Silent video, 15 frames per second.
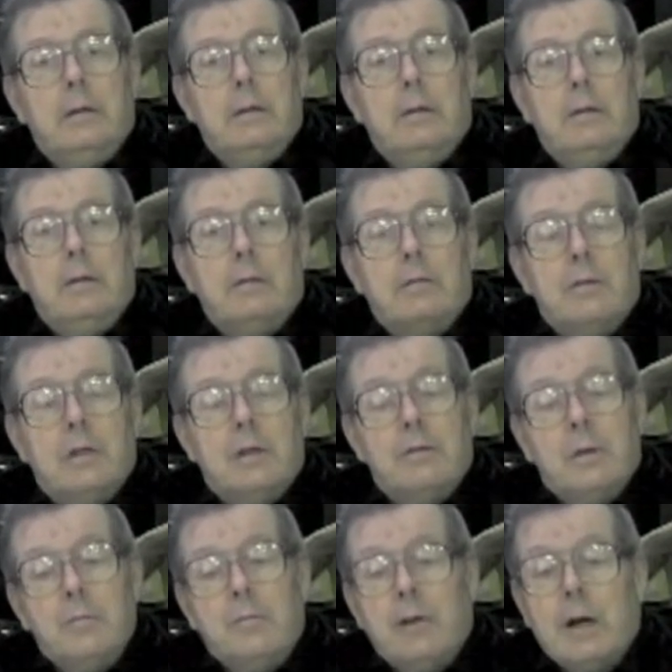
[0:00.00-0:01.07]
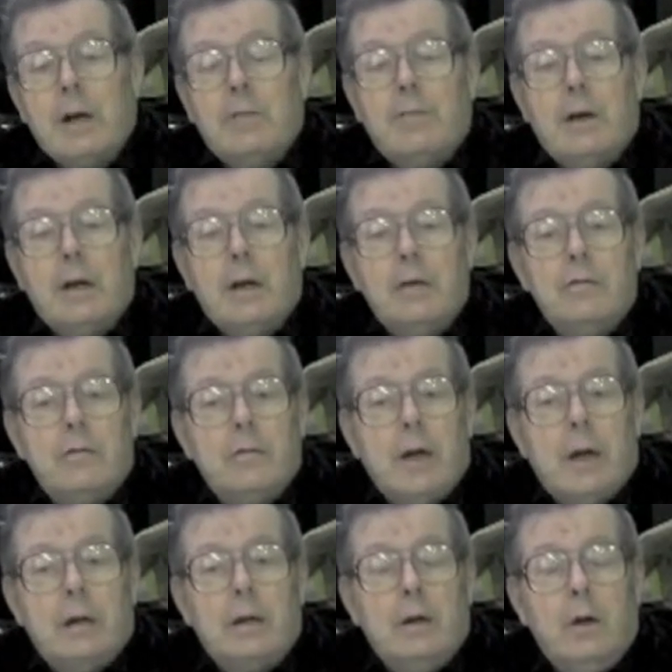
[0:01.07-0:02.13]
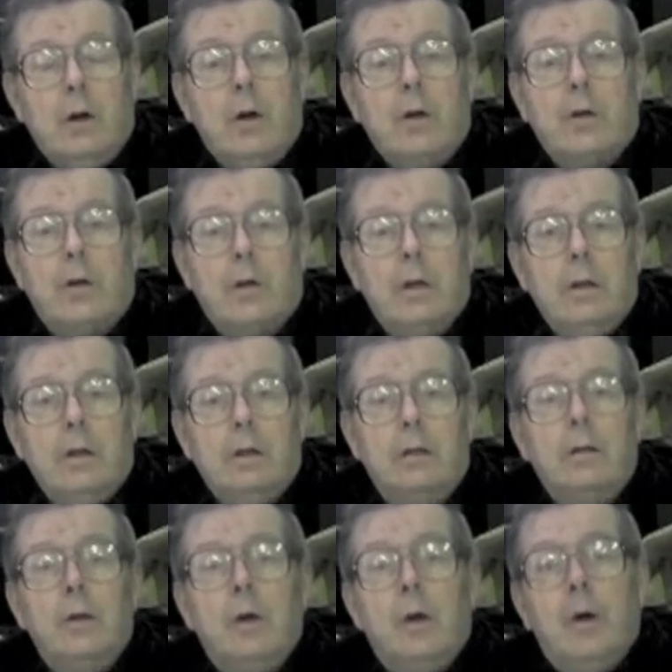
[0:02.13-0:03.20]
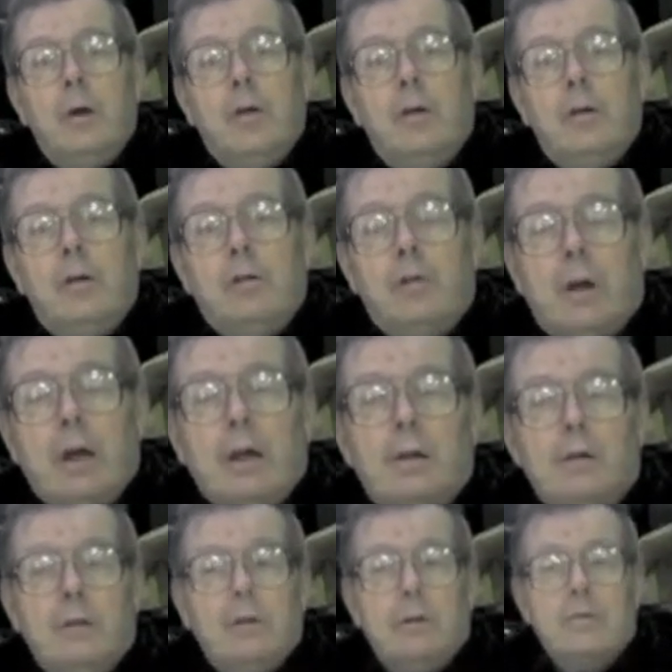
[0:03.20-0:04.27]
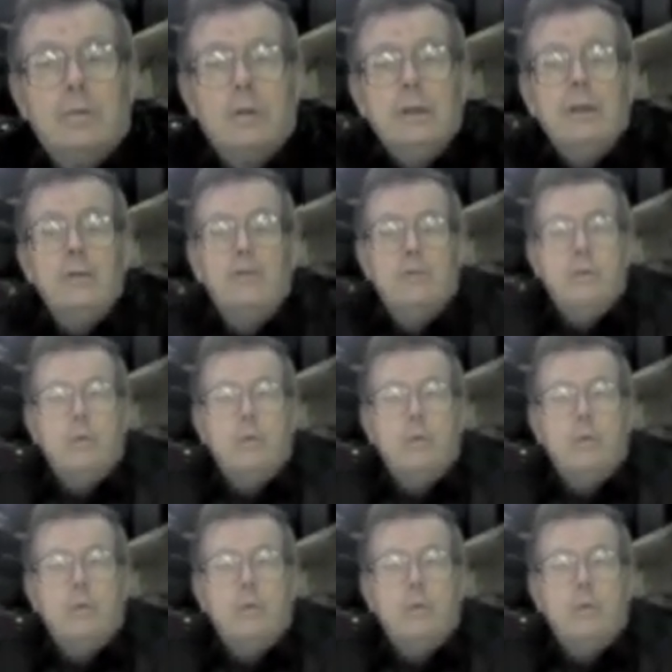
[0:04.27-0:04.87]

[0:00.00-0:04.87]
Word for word: piece of apparatus on the way to a fire. Not only did we add